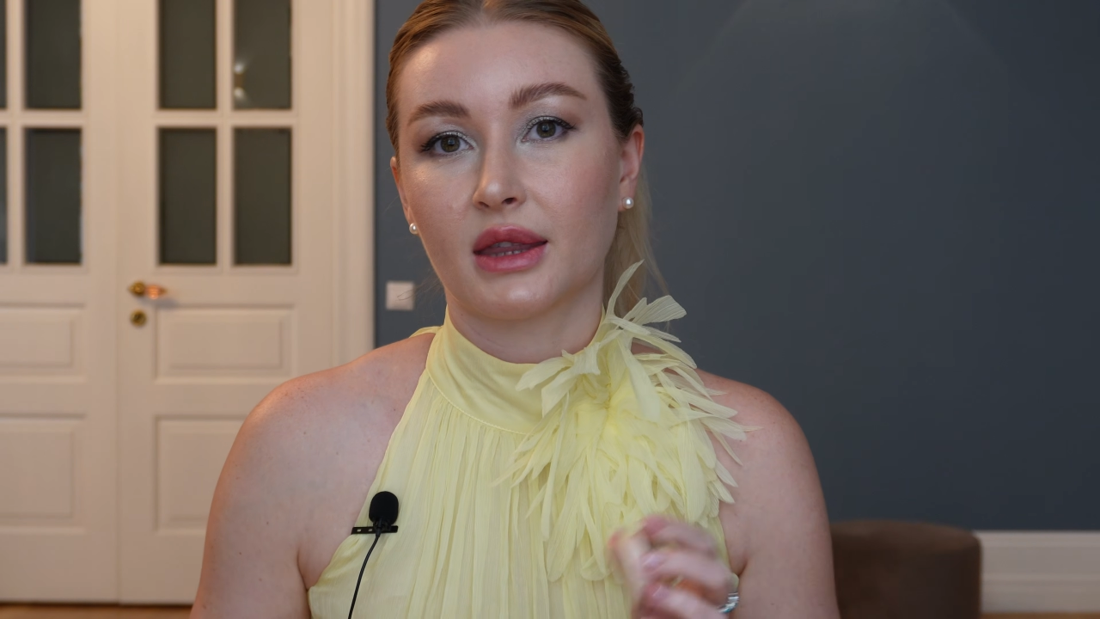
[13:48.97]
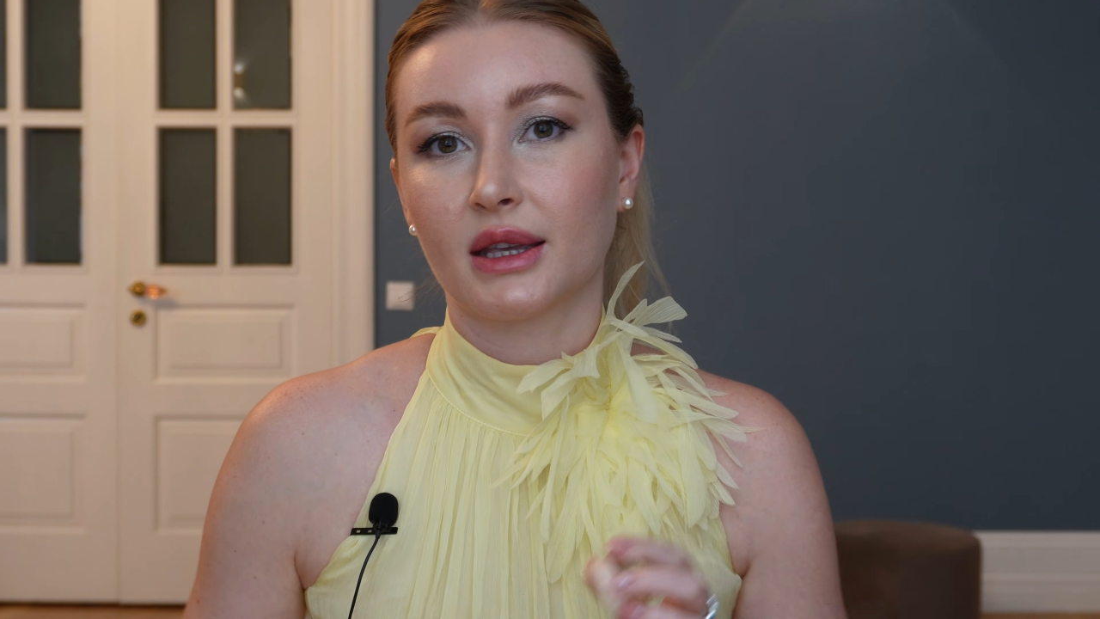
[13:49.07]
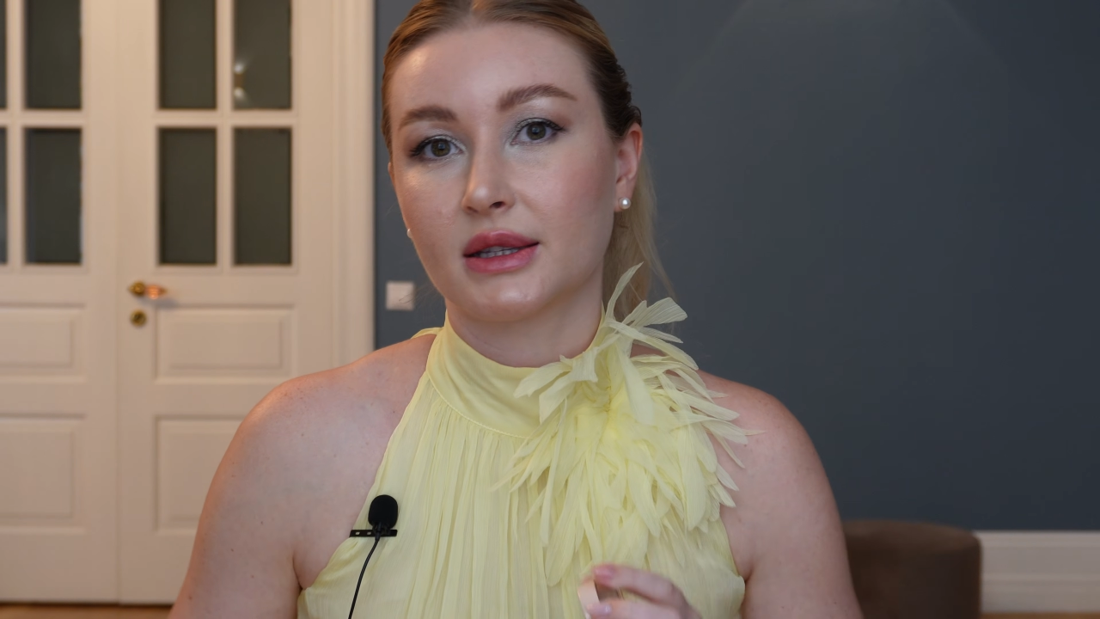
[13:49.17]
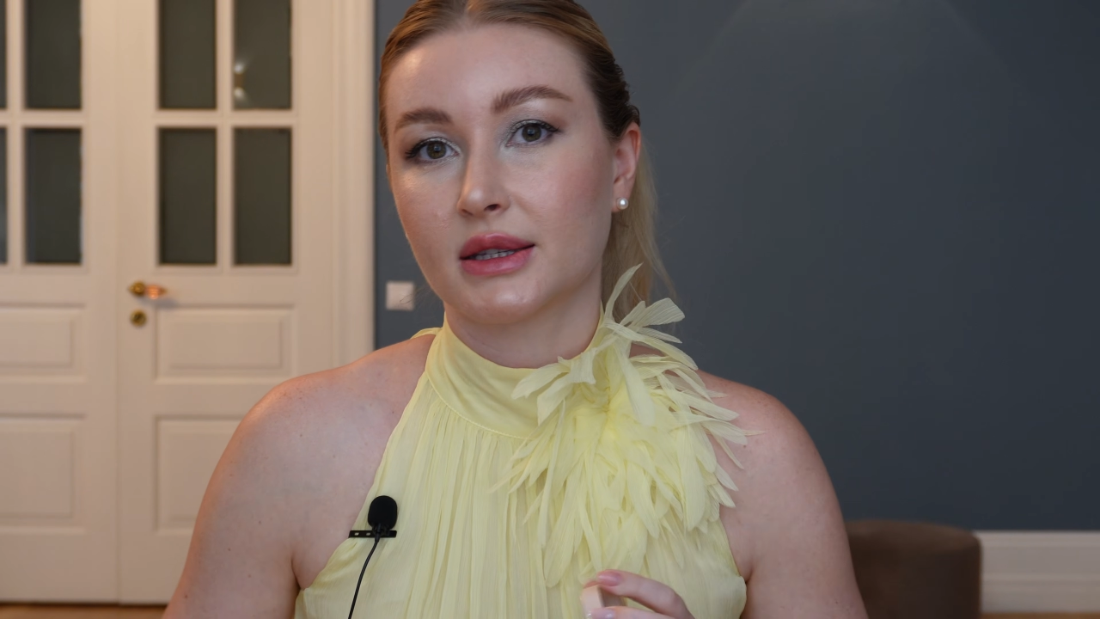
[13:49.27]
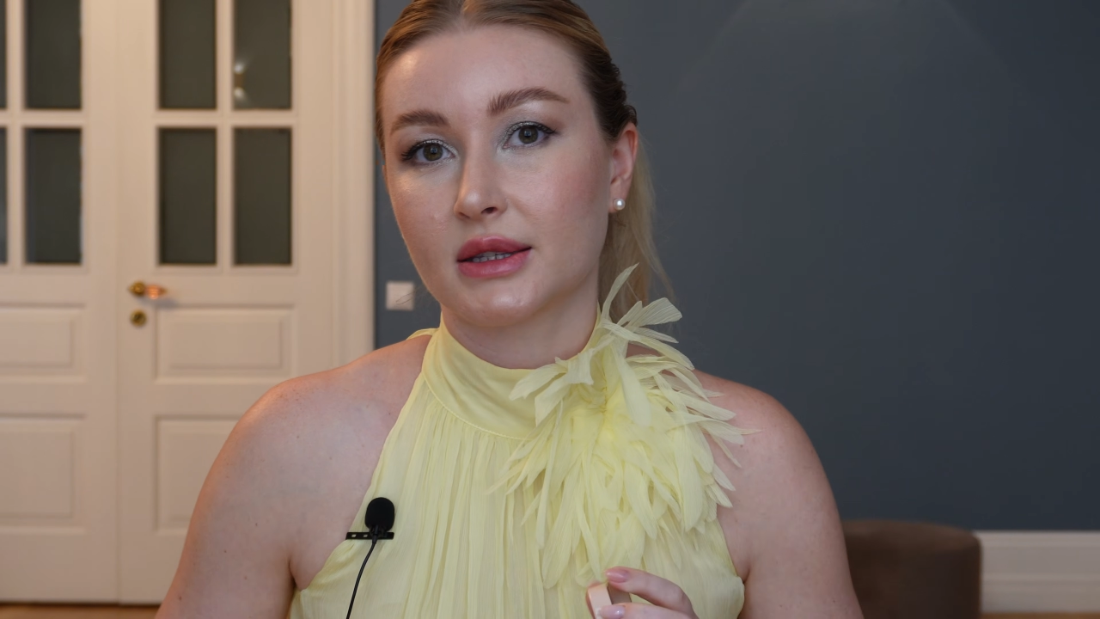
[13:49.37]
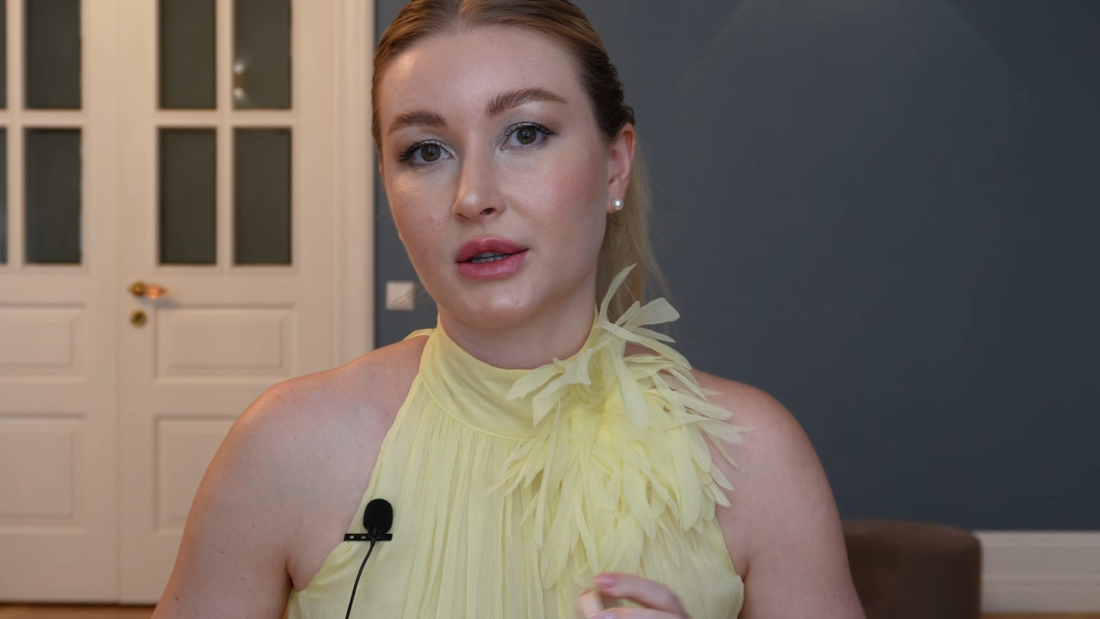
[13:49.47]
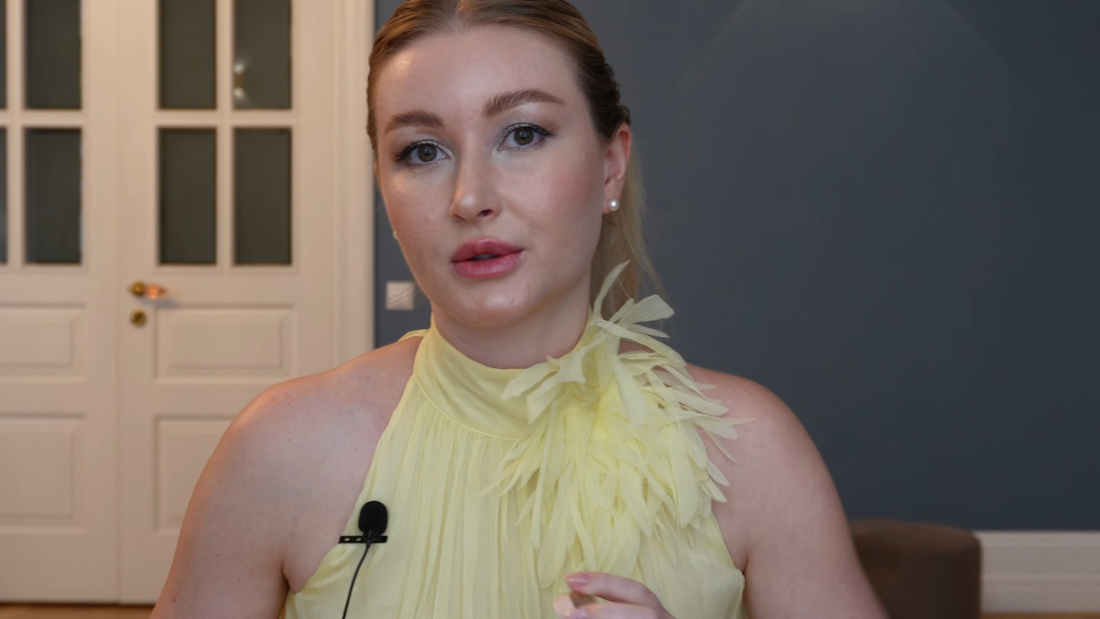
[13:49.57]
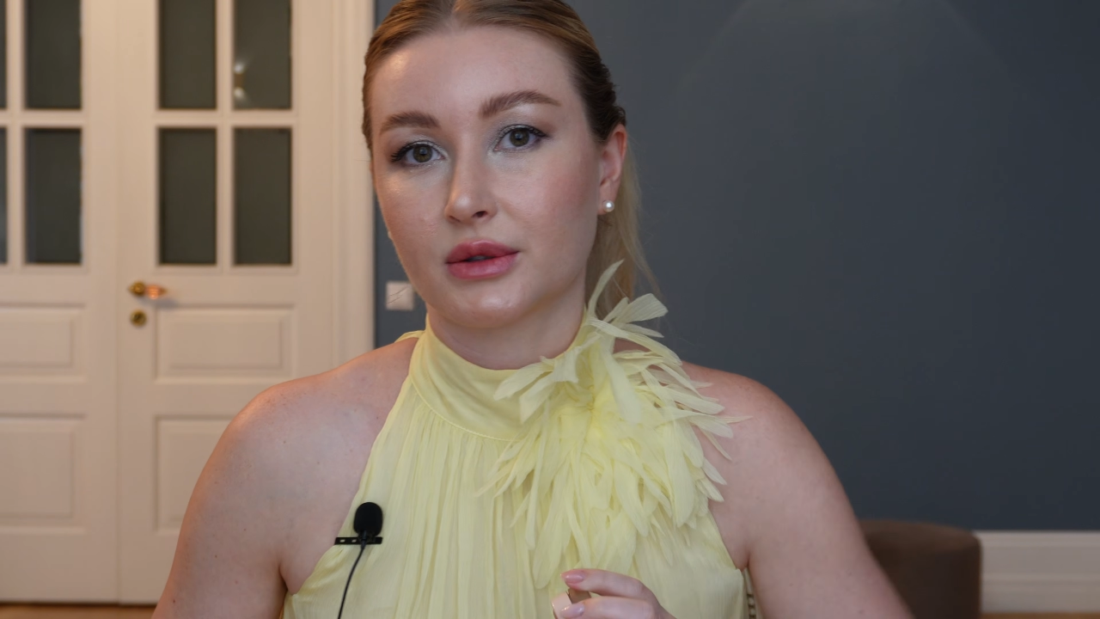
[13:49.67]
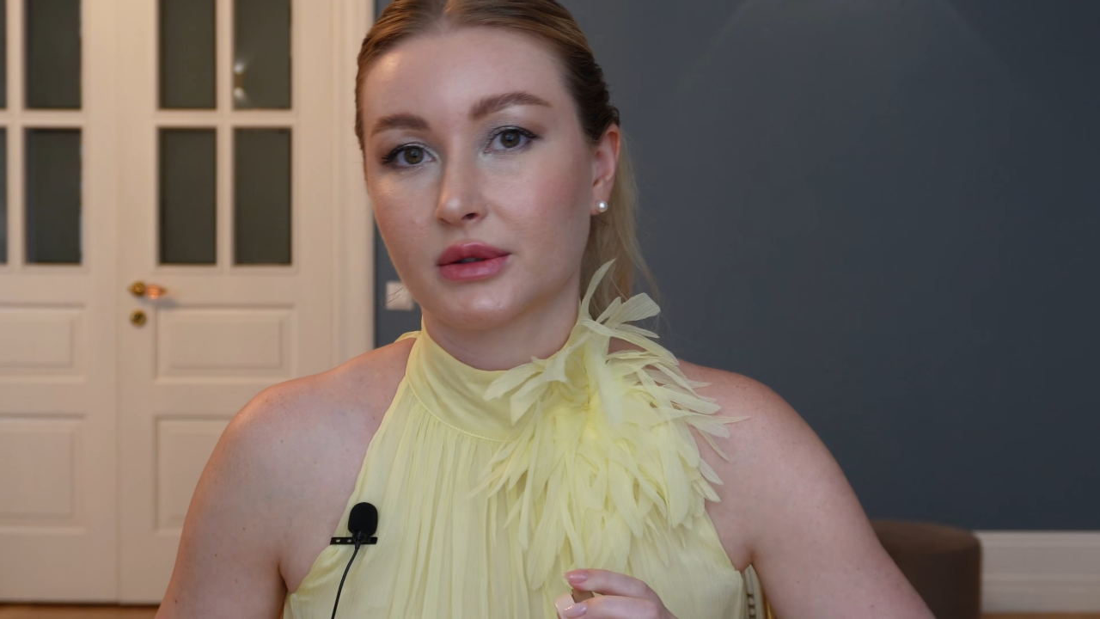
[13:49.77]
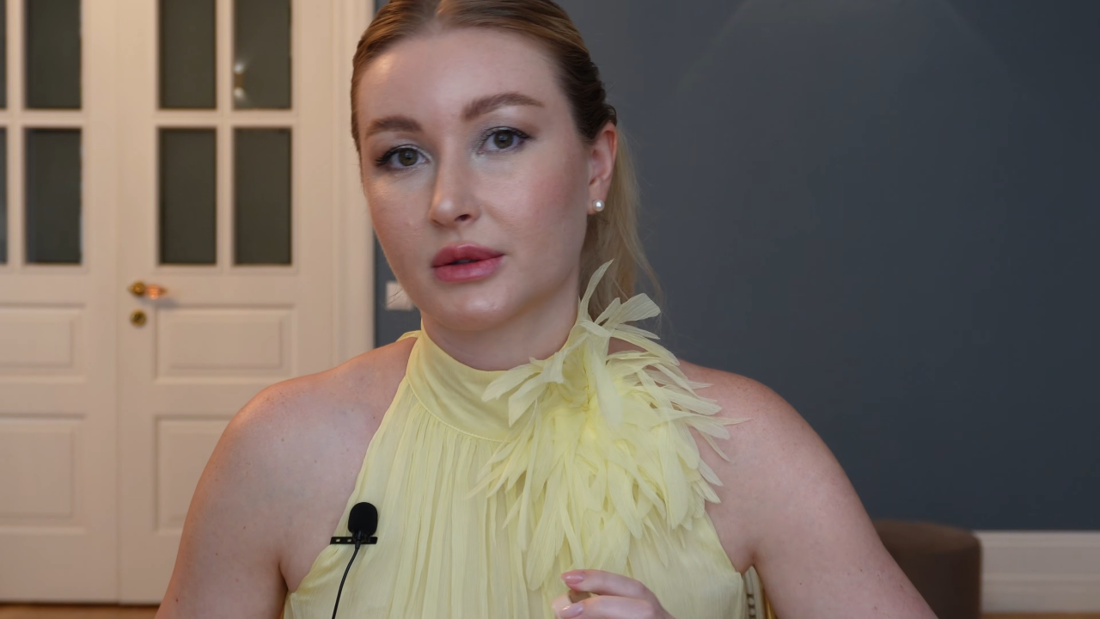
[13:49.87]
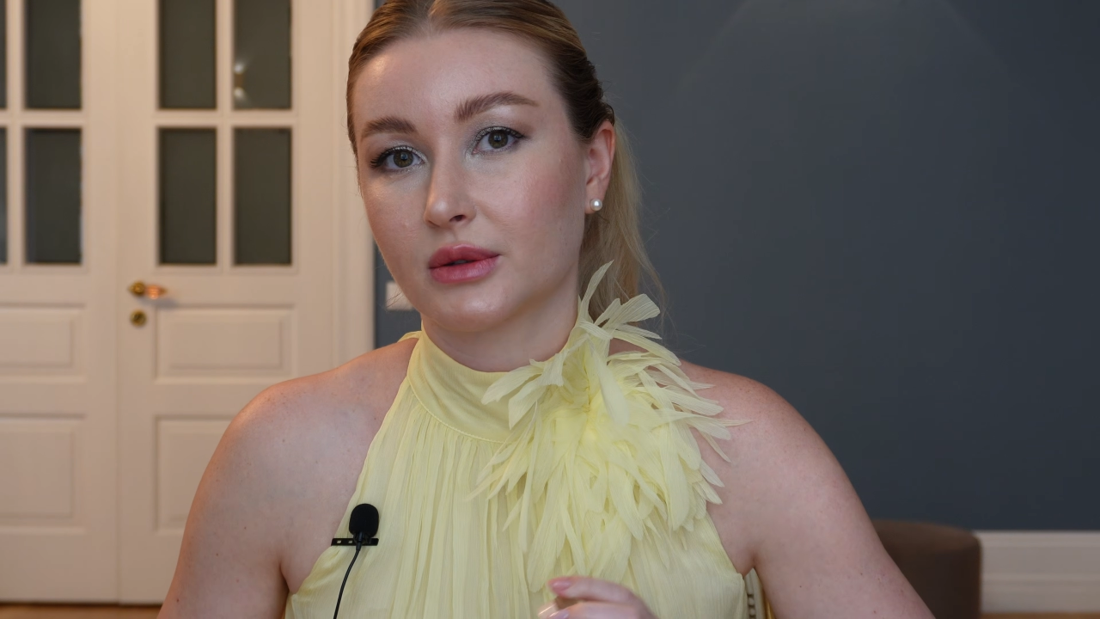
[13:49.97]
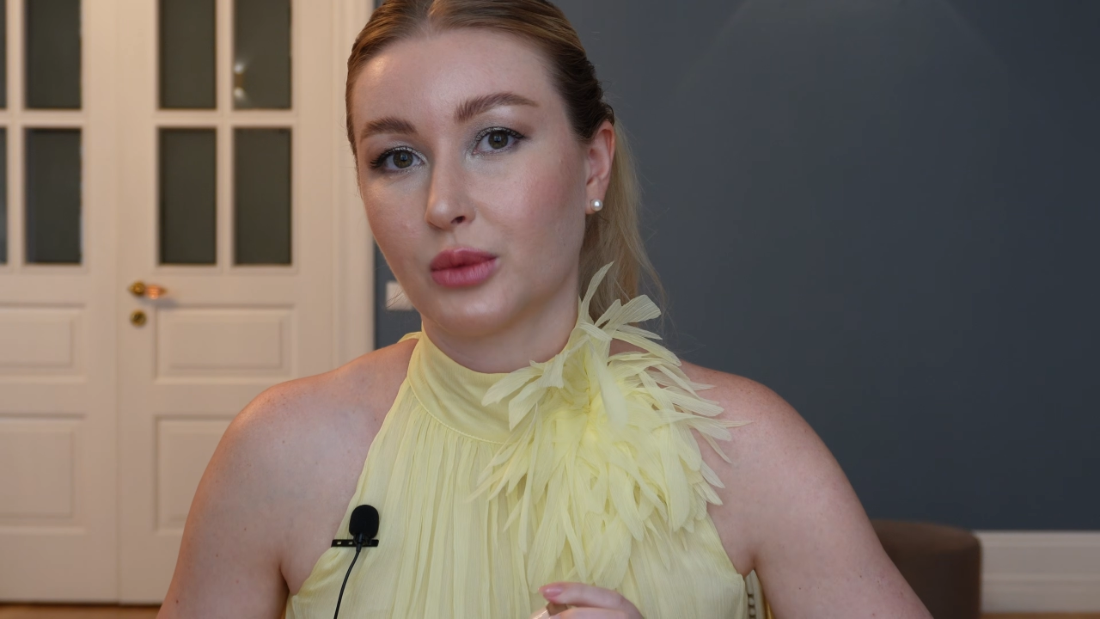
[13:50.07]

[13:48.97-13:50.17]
that is not